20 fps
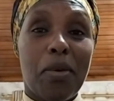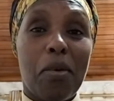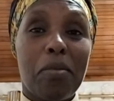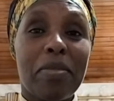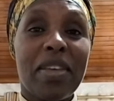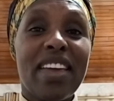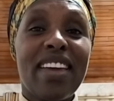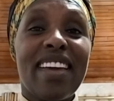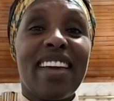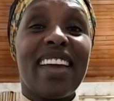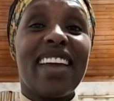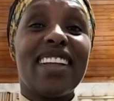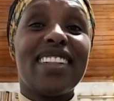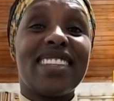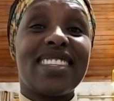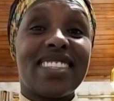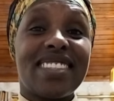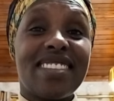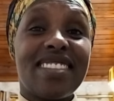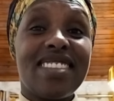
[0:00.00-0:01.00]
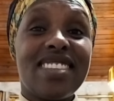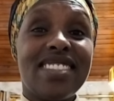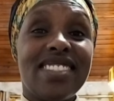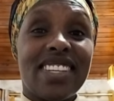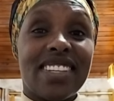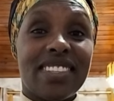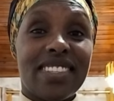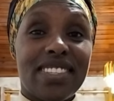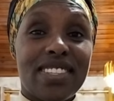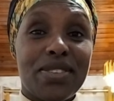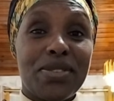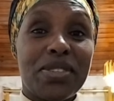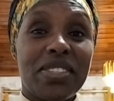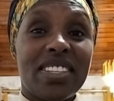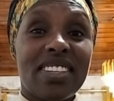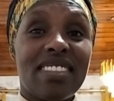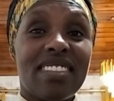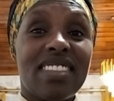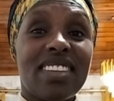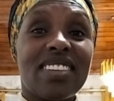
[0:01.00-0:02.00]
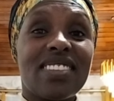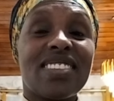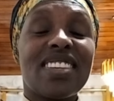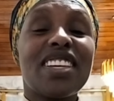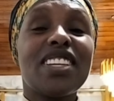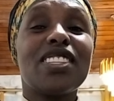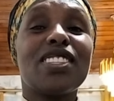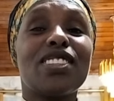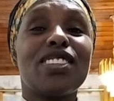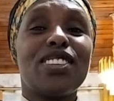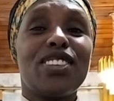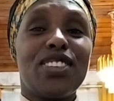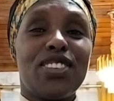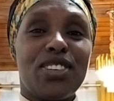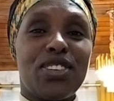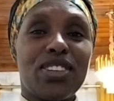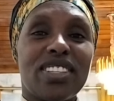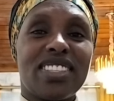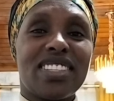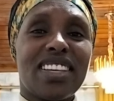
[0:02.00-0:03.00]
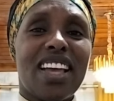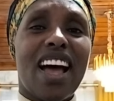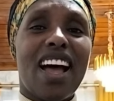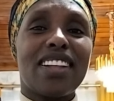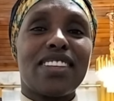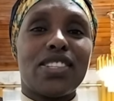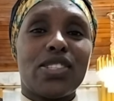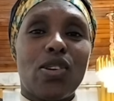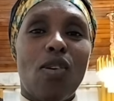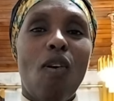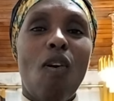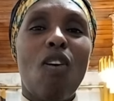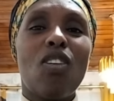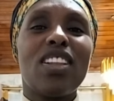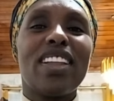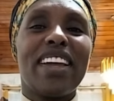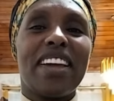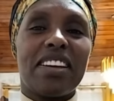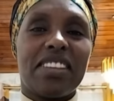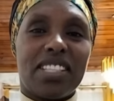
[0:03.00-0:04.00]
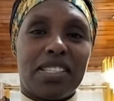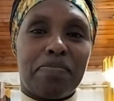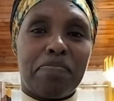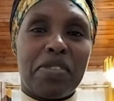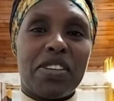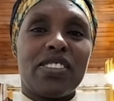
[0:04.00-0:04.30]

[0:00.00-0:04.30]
It's just using this is not at all expensive.